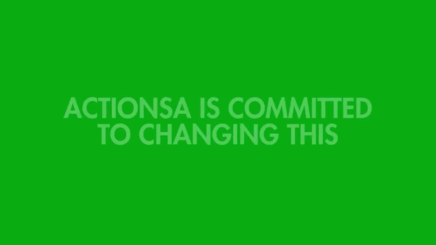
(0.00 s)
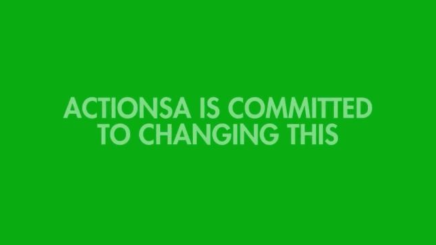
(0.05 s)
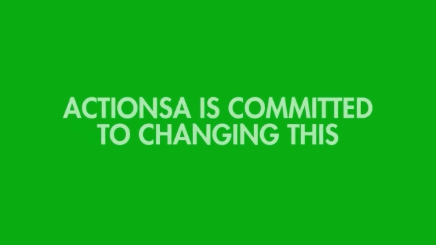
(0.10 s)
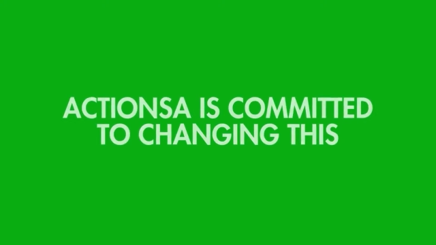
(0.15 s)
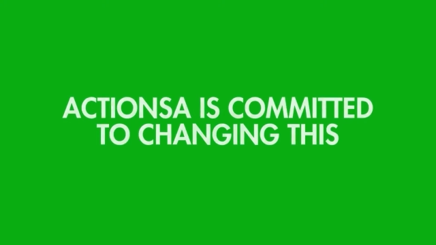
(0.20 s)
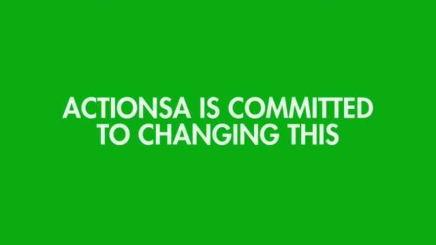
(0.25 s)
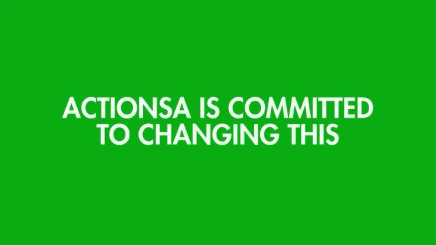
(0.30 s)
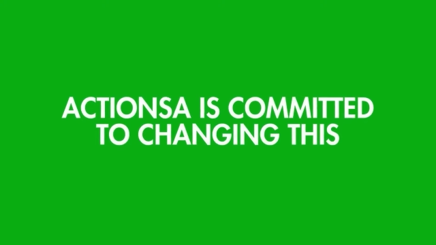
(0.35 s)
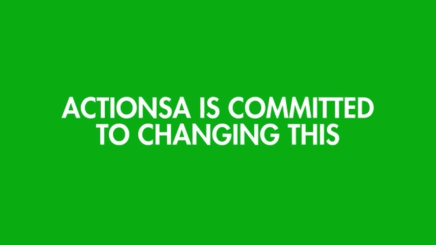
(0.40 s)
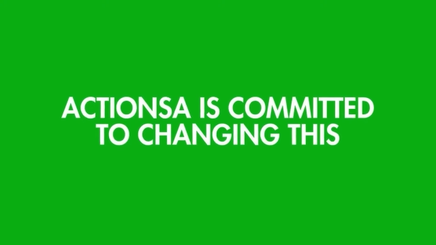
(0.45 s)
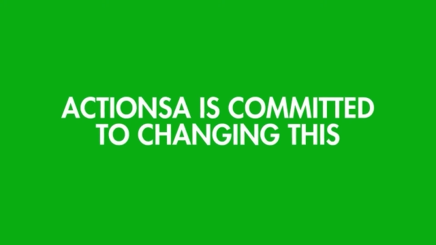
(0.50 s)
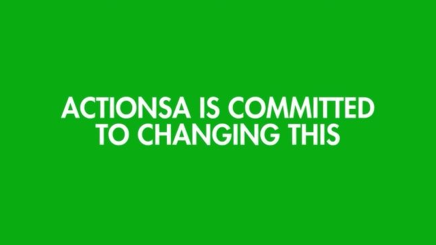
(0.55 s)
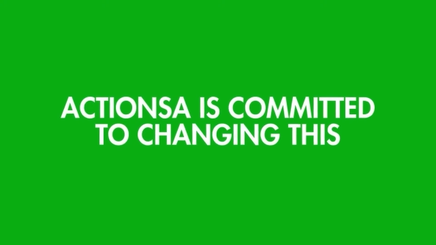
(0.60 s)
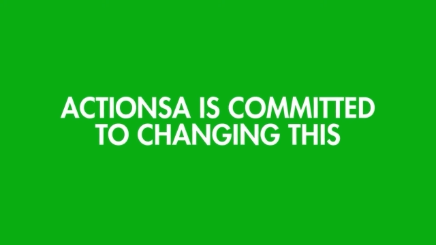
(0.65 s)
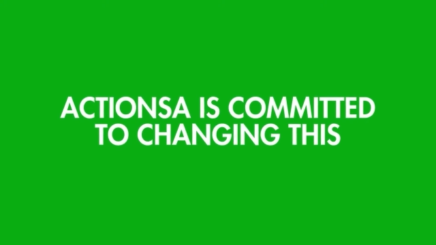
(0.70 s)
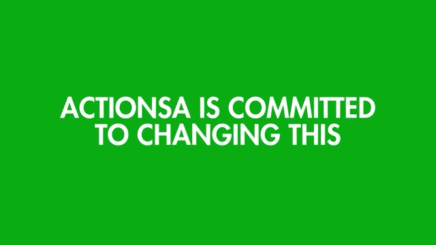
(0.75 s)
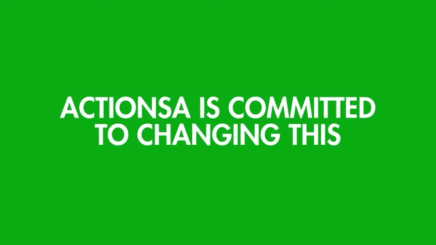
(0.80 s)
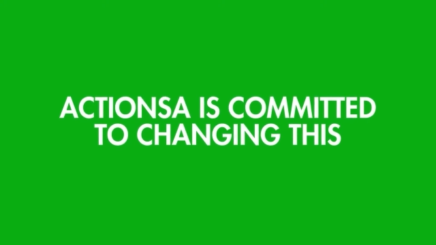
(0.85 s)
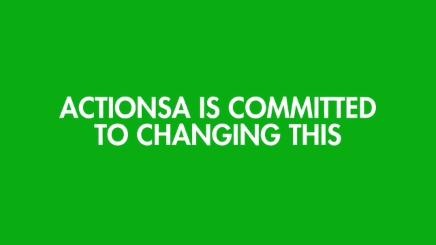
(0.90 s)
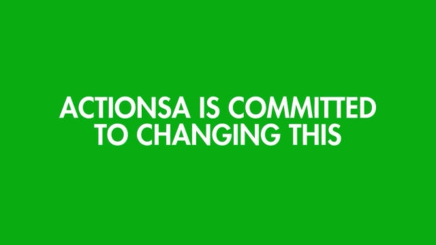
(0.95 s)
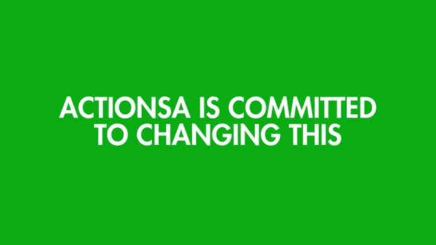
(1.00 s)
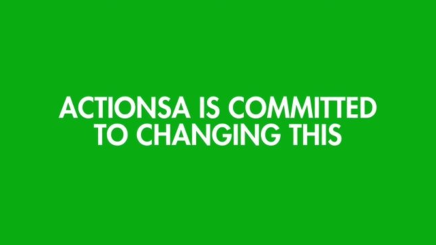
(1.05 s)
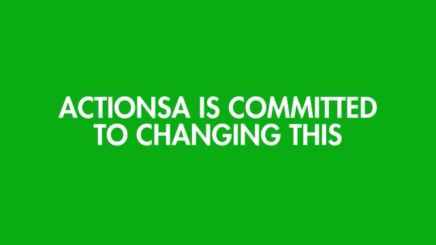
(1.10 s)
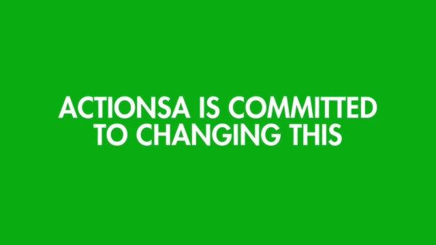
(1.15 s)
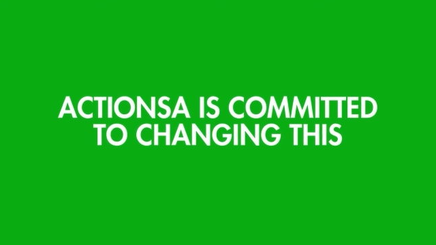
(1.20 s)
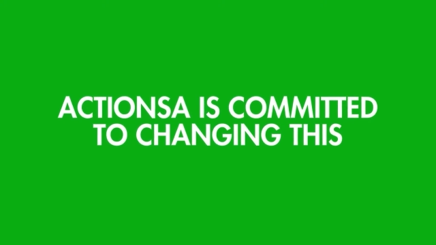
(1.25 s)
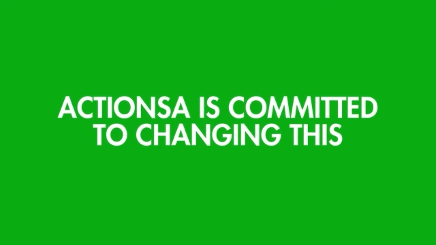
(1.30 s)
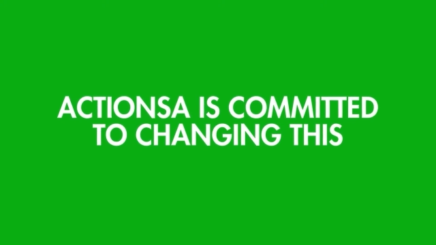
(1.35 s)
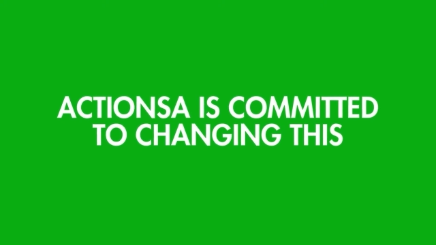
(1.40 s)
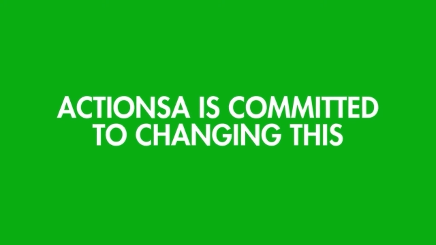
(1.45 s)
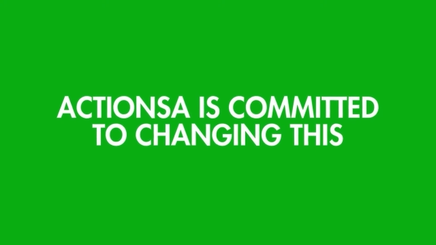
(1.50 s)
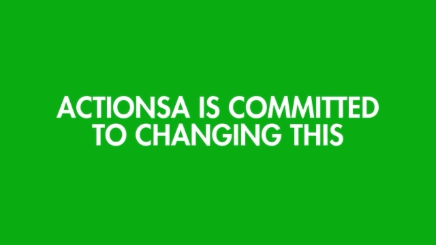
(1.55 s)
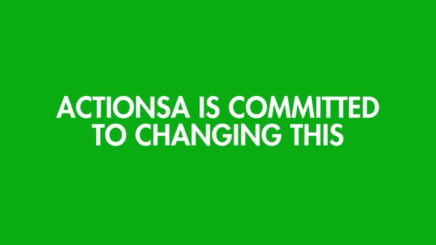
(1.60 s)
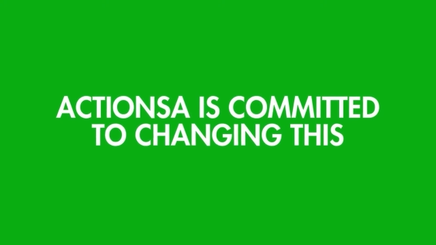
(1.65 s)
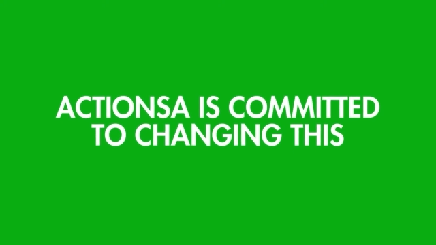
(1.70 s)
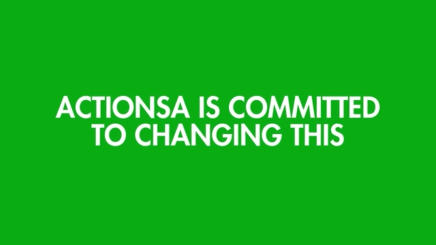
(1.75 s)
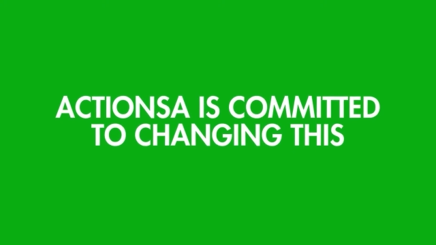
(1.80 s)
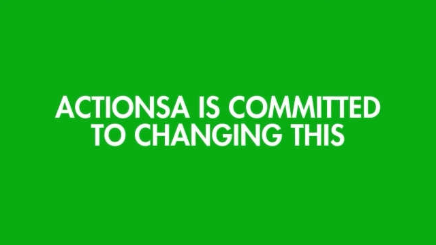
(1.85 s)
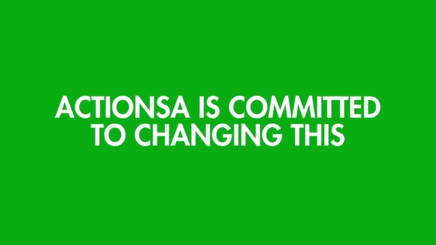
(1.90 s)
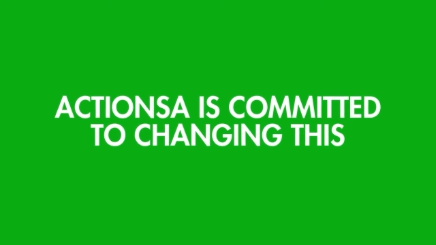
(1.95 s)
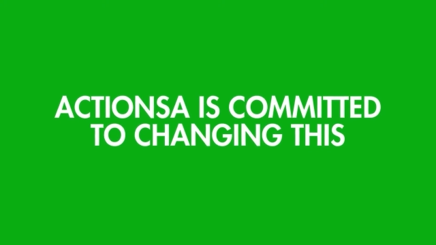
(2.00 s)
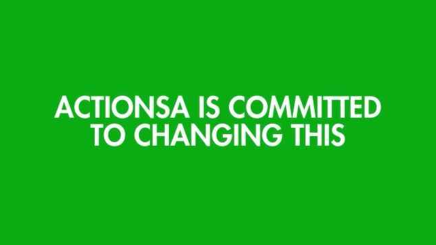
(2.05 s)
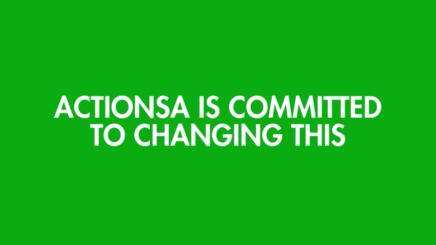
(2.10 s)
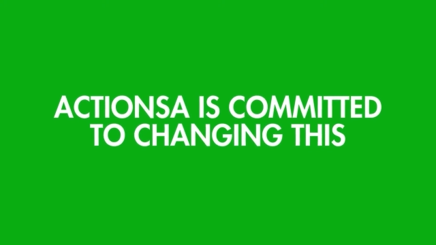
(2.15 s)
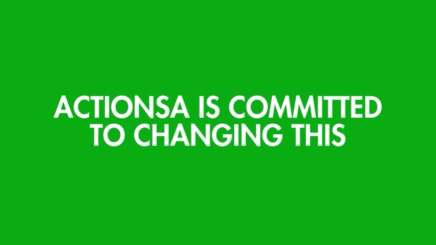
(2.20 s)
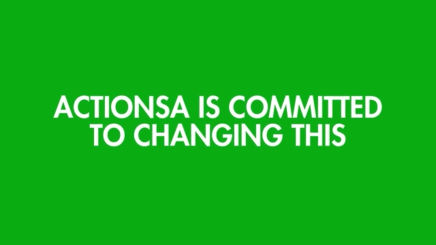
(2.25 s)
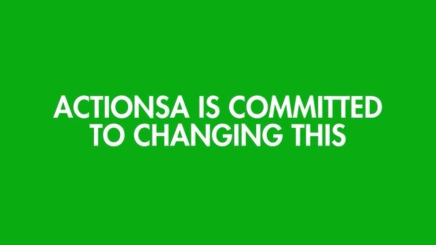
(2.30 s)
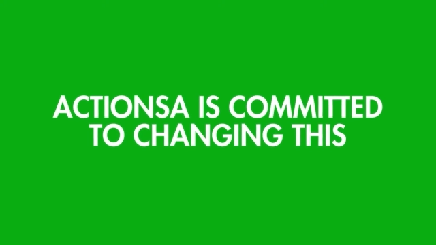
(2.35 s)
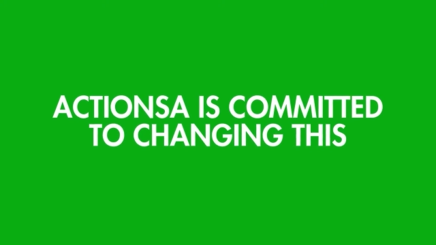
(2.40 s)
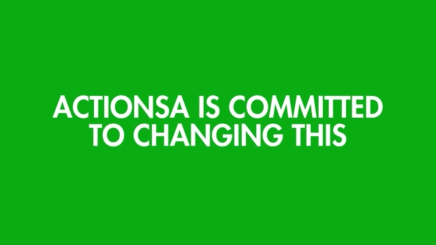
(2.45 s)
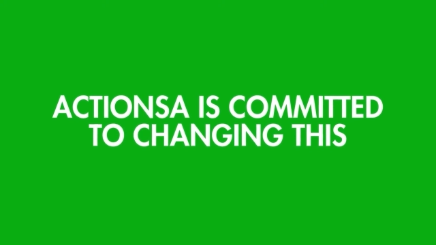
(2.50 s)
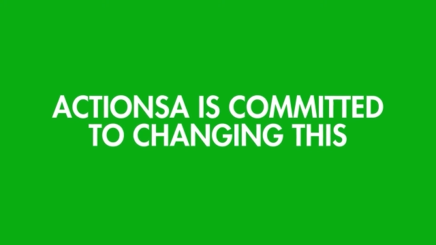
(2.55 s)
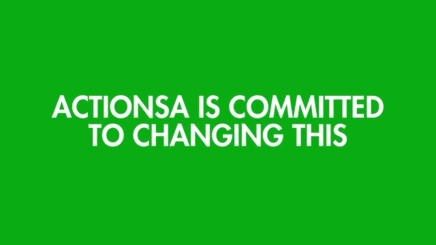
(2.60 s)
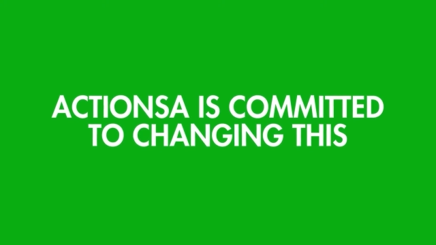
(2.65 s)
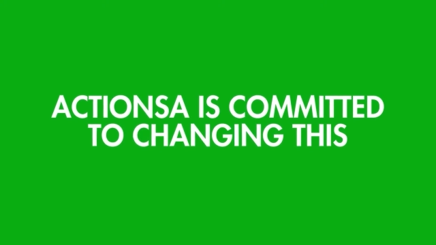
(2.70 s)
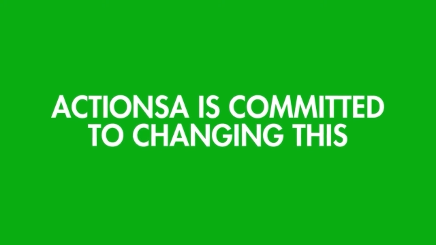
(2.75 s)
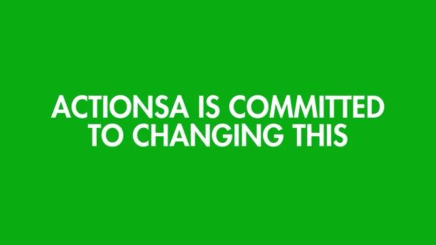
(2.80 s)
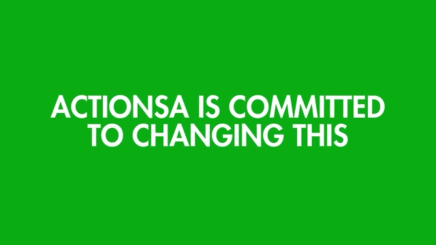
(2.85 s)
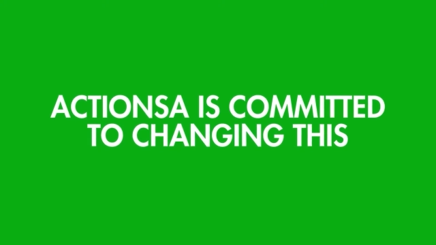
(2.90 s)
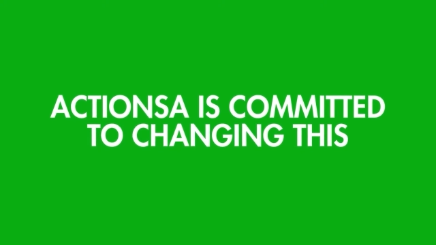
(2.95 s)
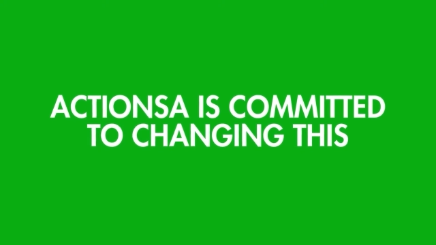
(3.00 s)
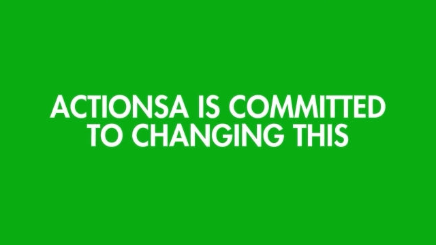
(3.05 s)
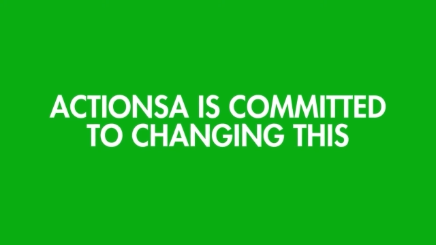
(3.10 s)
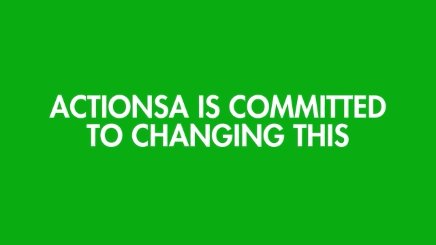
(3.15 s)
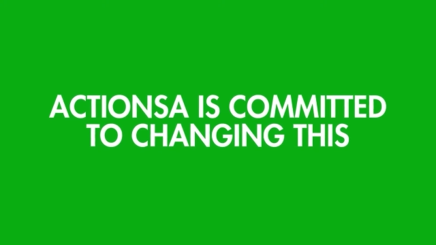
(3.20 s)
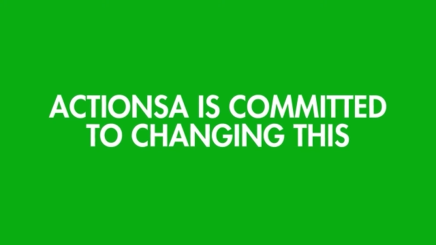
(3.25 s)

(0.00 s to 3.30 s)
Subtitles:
[unreadable: no face in view]